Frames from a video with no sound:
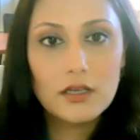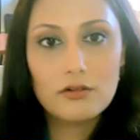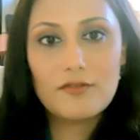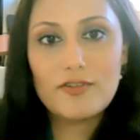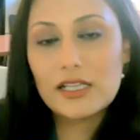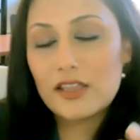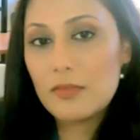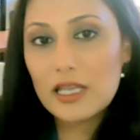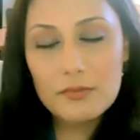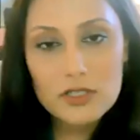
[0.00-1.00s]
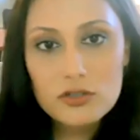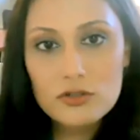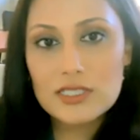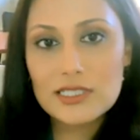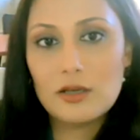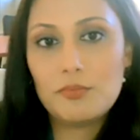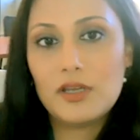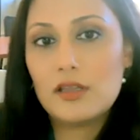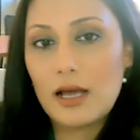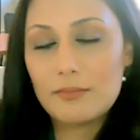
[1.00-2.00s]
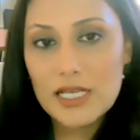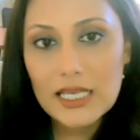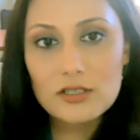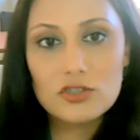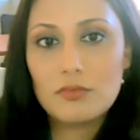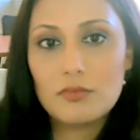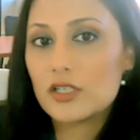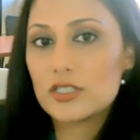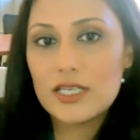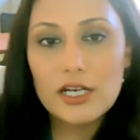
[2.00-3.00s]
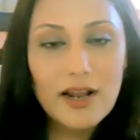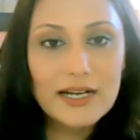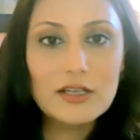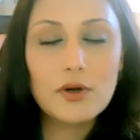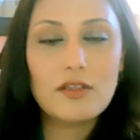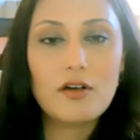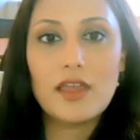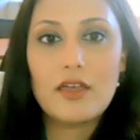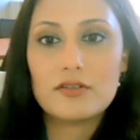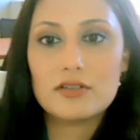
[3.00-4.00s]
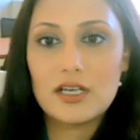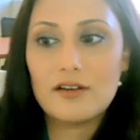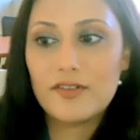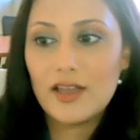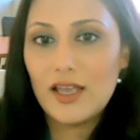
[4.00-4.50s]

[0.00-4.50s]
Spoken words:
Quite frankly, they're making me too sleepy. I'm taking too much. It's interacting with all the other stuff.